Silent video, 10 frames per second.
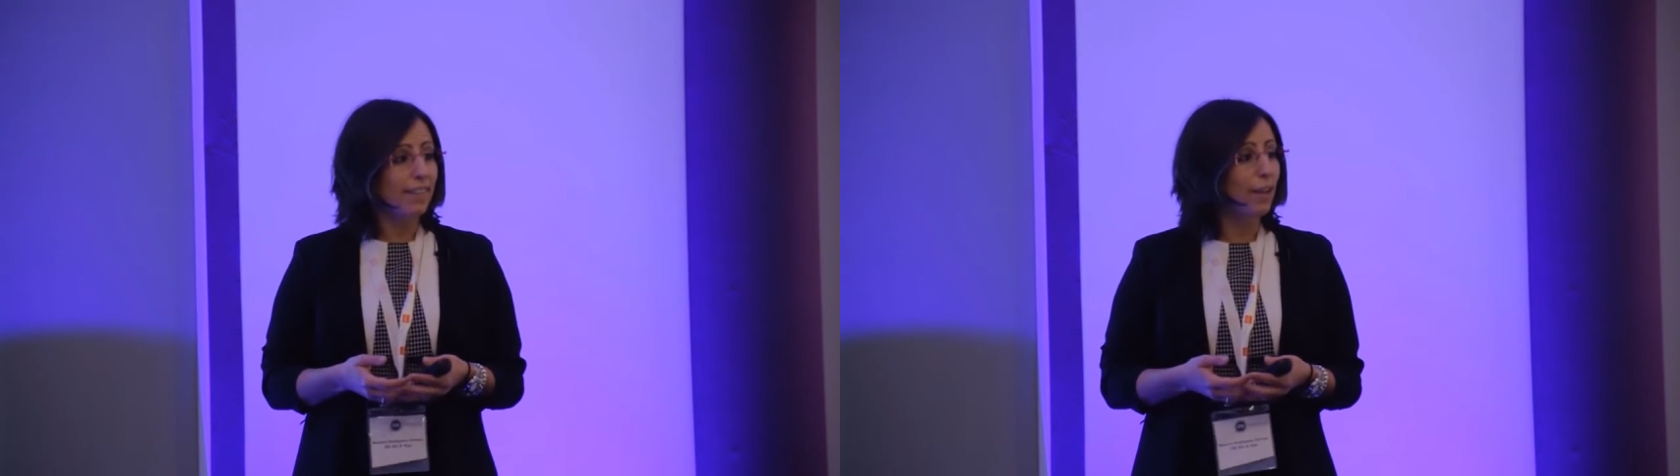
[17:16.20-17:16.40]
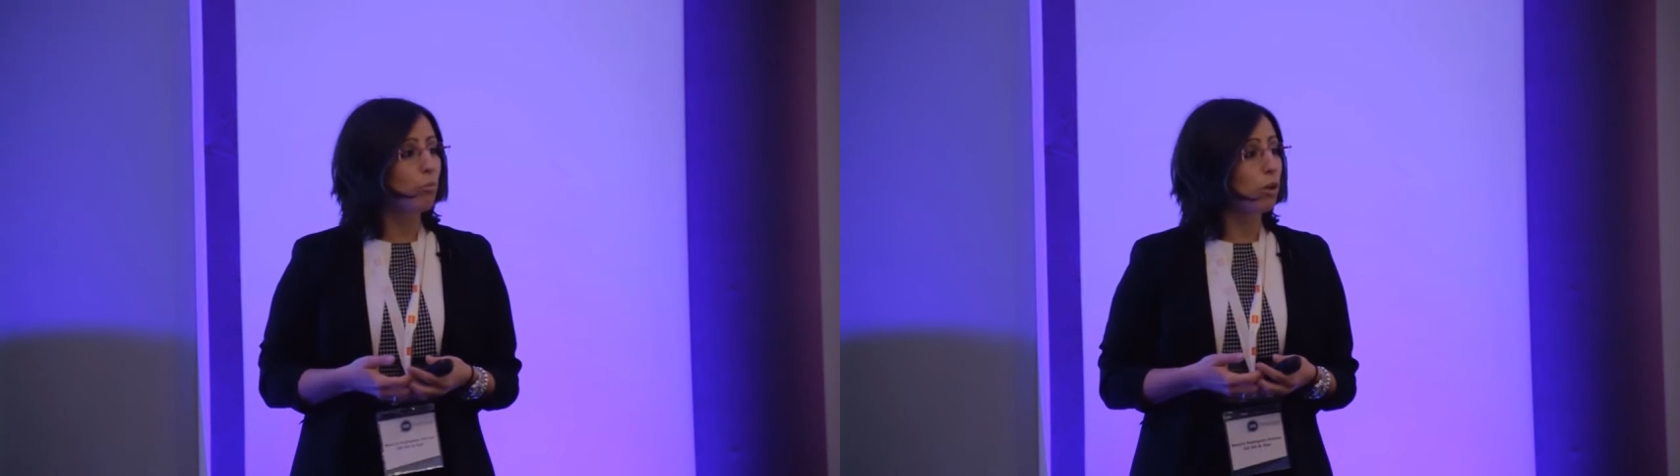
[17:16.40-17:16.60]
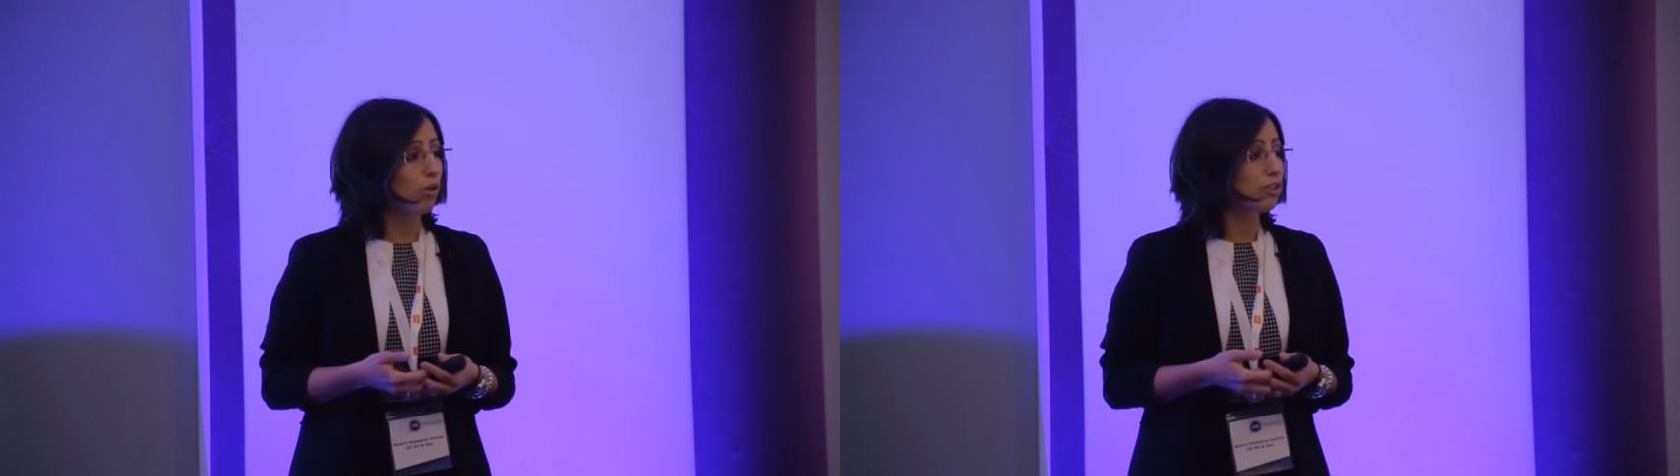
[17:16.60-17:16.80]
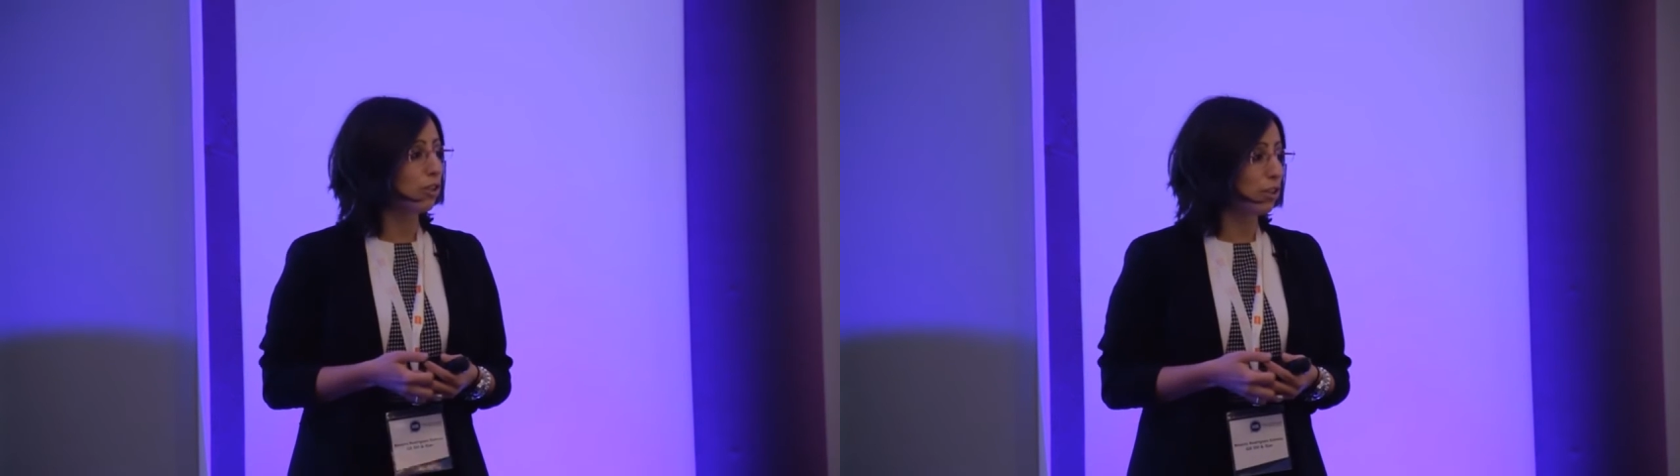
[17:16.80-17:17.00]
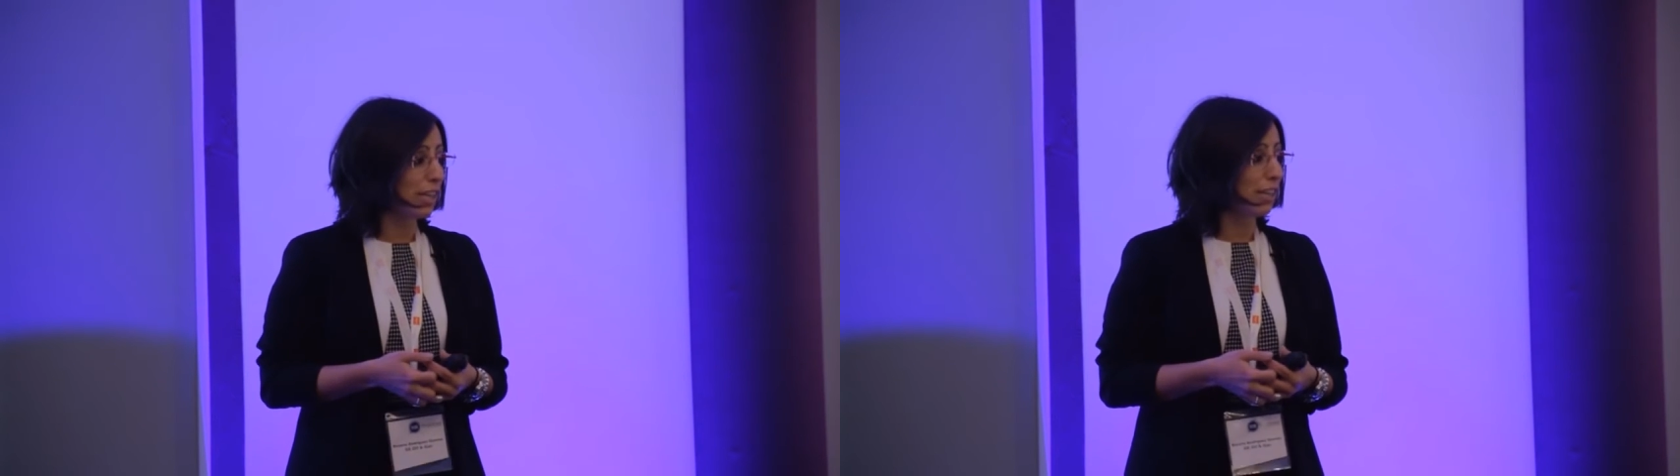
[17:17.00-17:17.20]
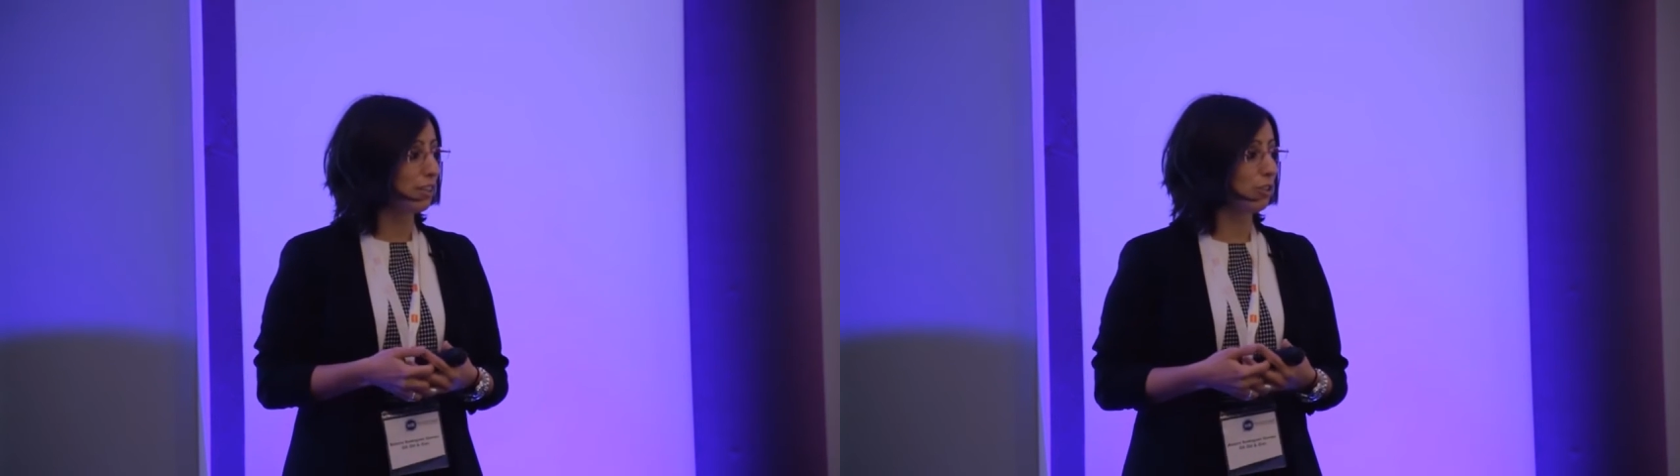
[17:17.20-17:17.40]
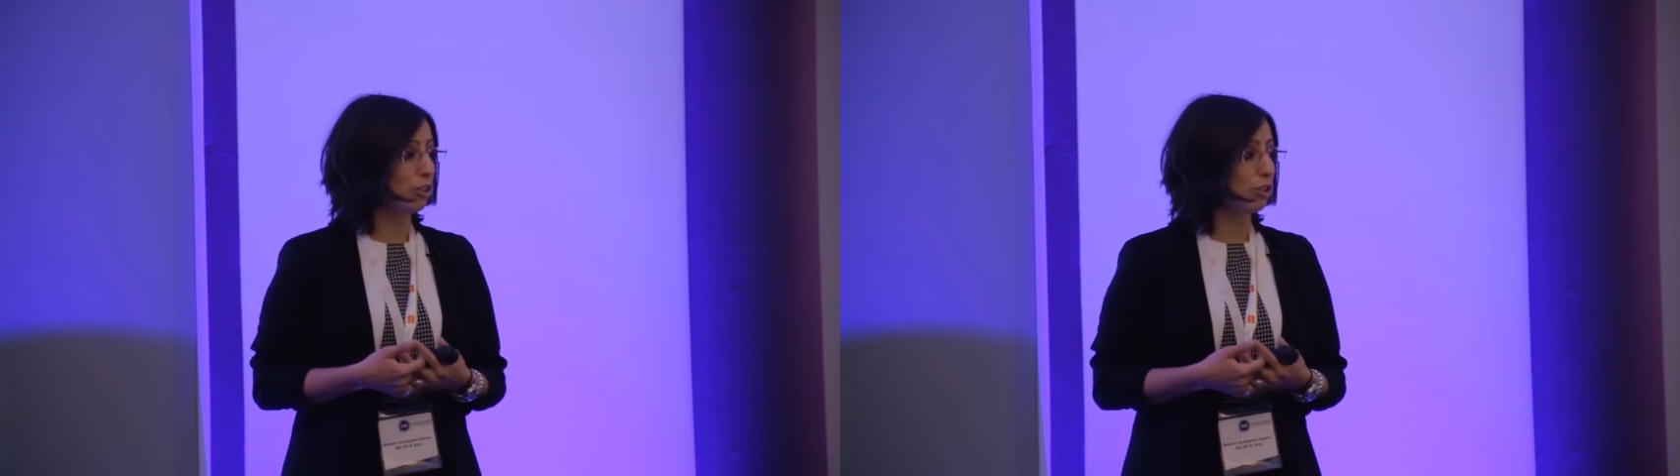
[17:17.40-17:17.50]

then we also need